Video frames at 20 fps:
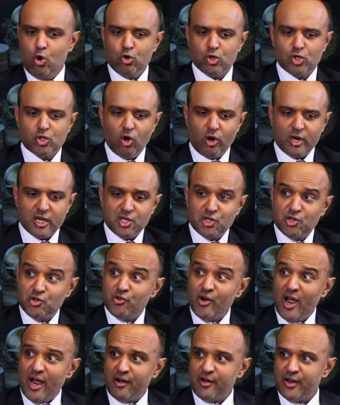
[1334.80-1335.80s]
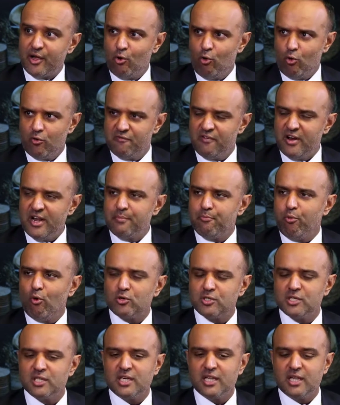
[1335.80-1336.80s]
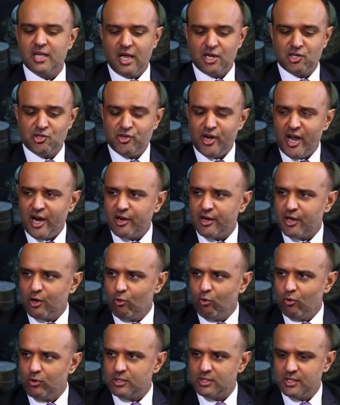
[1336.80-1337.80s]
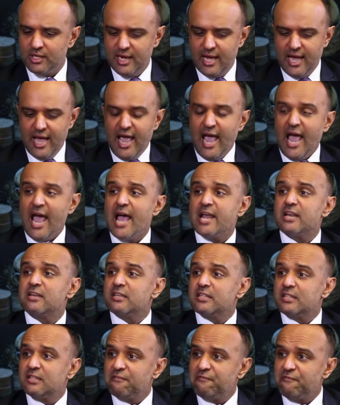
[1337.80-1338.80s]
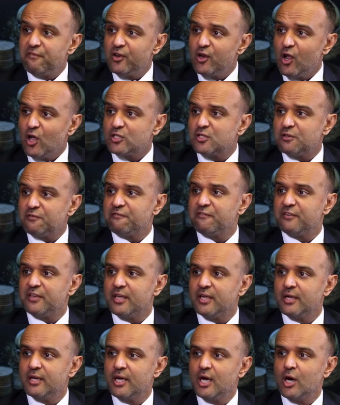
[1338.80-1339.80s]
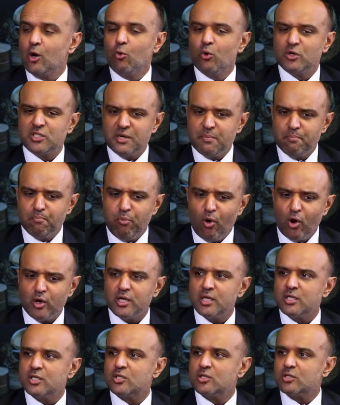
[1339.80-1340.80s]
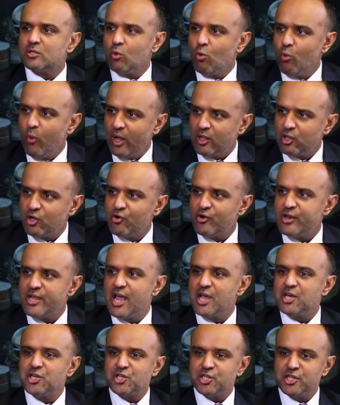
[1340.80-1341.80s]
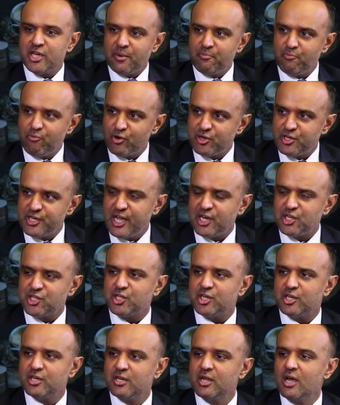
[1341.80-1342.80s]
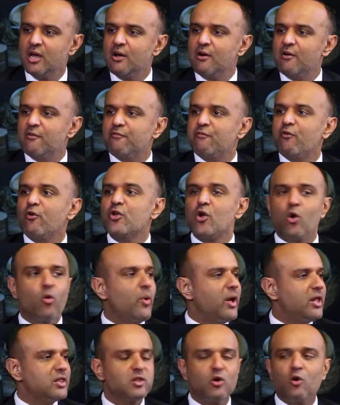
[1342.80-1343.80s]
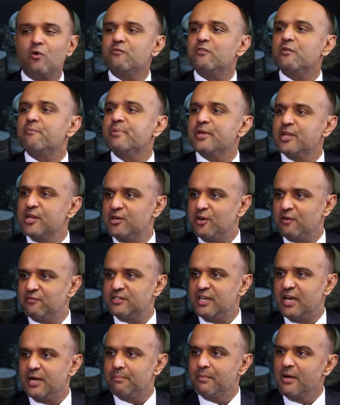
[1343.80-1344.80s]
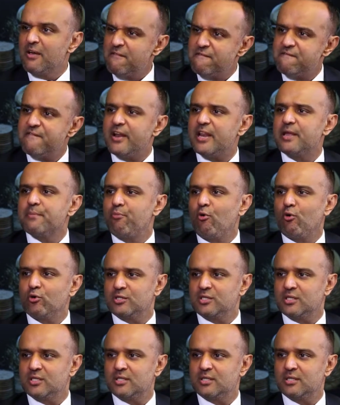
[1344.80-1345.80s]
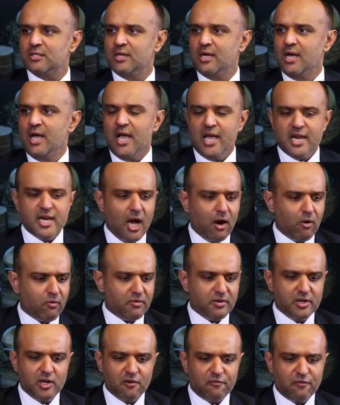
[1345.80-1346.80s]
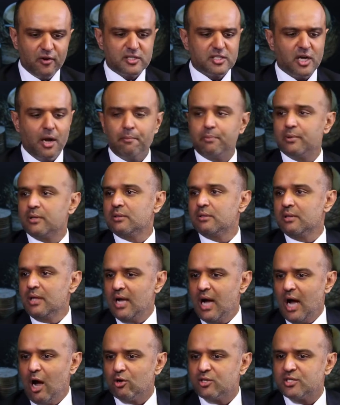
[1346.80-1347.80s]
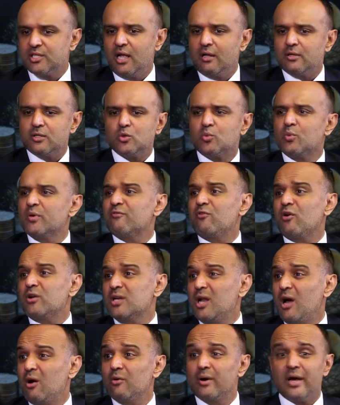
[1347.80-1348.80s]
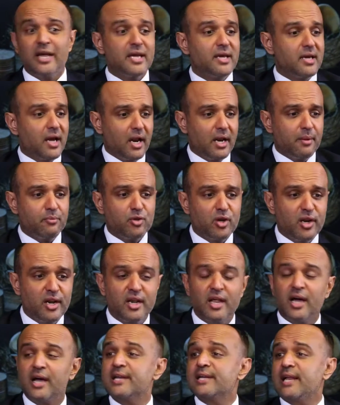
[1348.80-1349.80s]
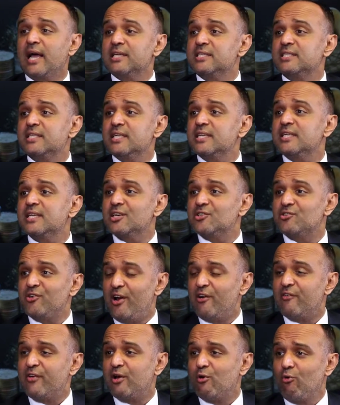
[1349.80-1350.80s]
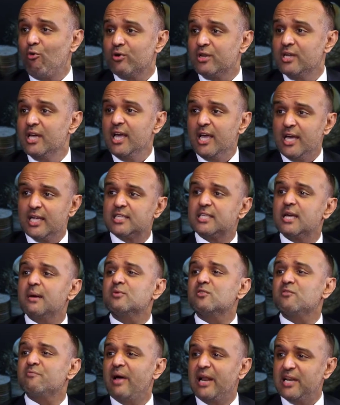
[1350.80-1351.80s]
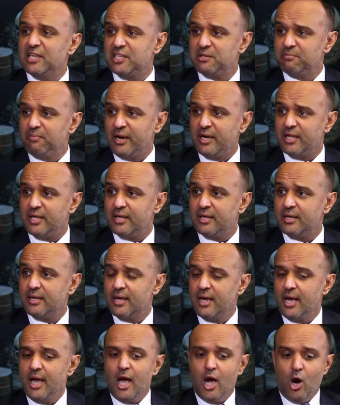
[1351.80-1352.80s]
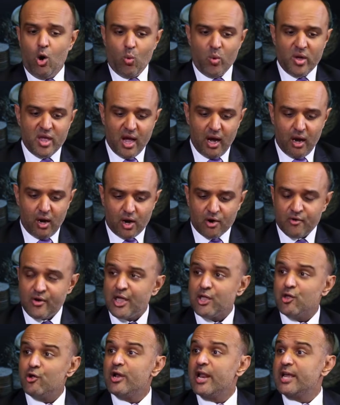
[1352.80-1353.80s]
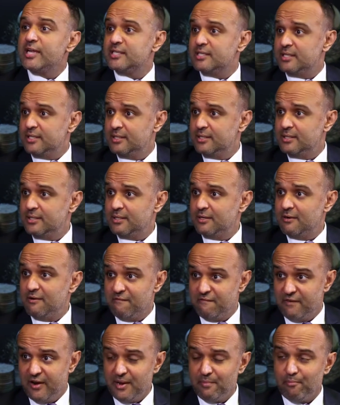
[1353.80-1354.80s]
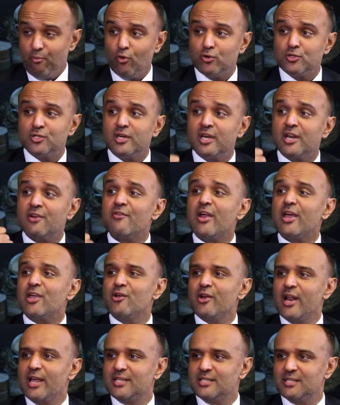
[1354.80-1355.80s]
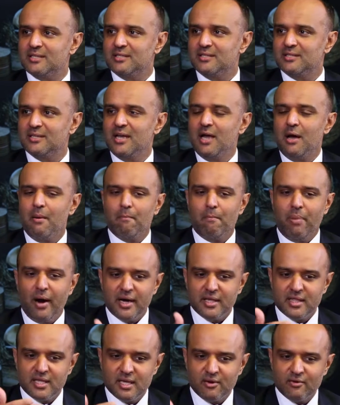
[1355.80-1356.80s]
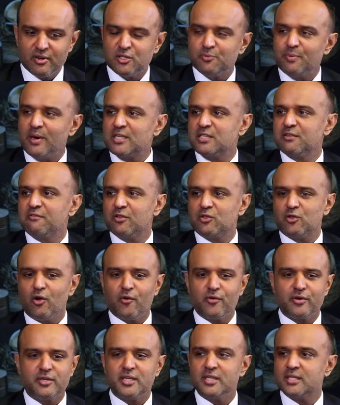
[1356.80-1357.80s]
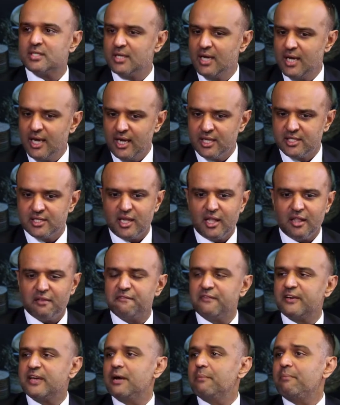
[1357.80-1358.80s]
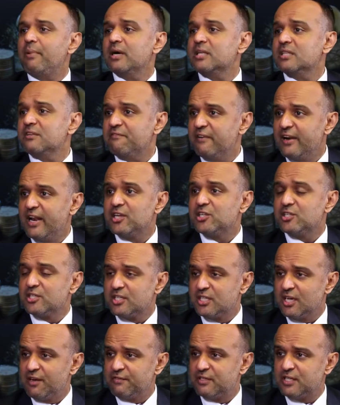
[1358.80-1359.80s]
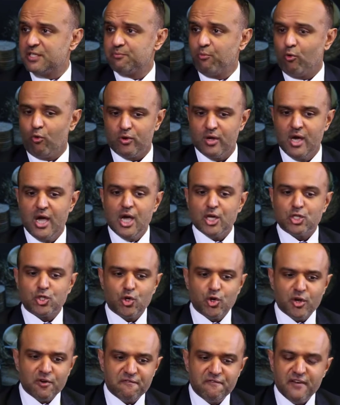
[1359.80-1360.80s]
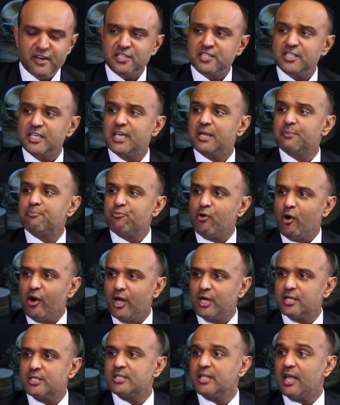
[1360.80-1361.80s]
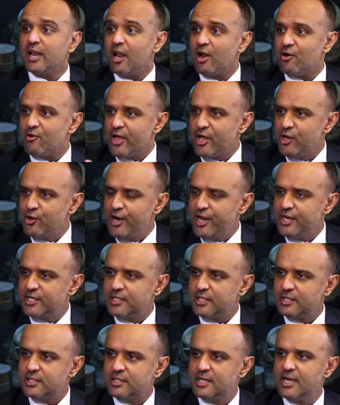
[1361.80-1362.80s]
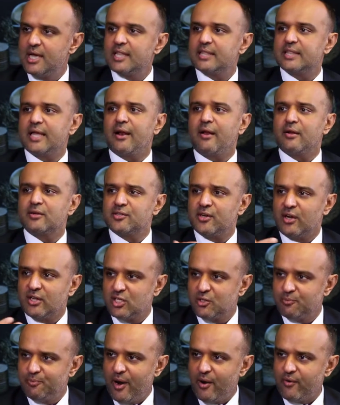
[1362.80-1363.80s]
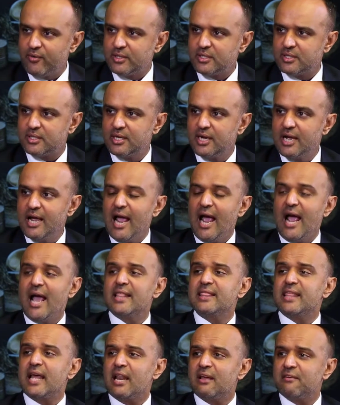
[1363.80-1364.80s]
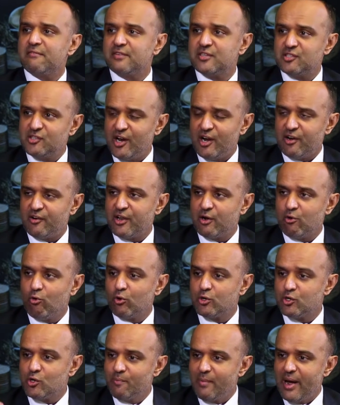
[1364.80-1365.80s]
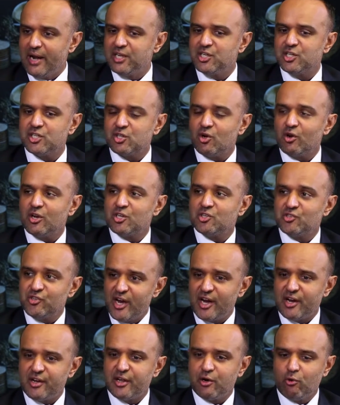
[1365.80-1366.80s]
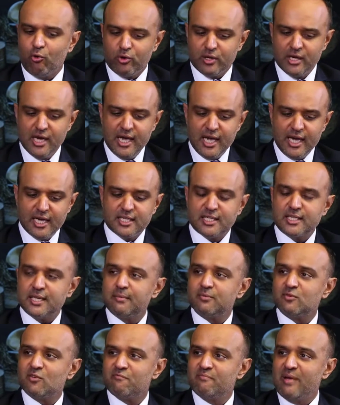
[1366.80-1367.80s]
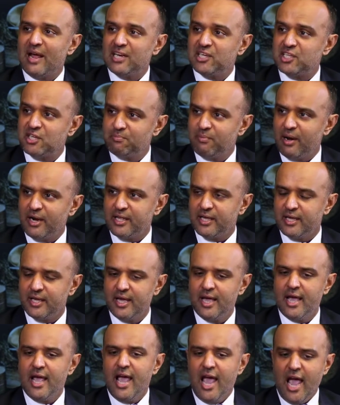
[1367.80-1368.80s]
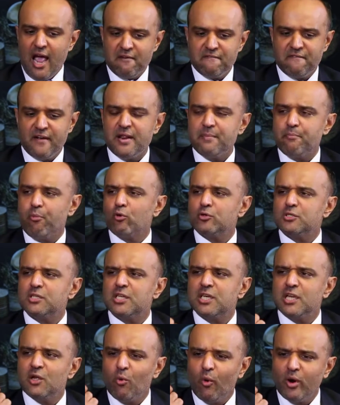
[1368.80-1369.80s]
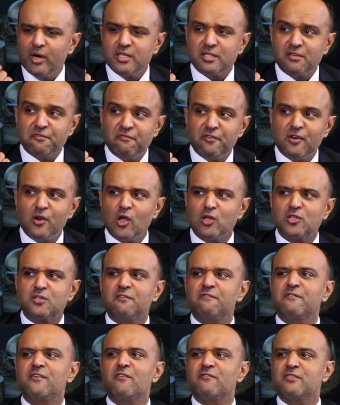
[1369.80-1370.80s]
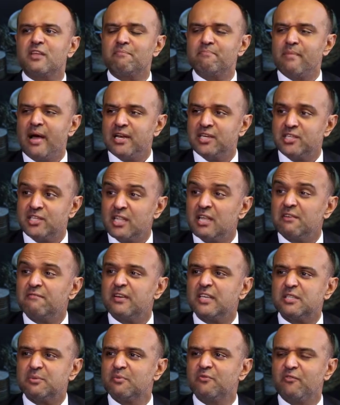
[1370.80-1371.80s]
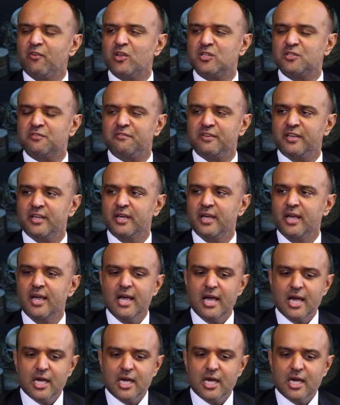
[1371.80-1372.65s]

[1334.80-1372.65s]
who's got a track record, very importantly, a track record, and the philosophy which embodies wealth creation and protection for your wealth over a period of time. Very important. Now, for example, ourselves, we've got now alhamdulillah, a 19-year track record in terms of managing money. We are regulated, very importantly regulated, by the respective authorities in South Africa, by the Financial Services Board. So you're investing in products that are regulated, that are transparent, and that have a track record. Your manager's got a track record in terms of managing money. And very importantly, what is the philosophy of that manager, the investment philosophy?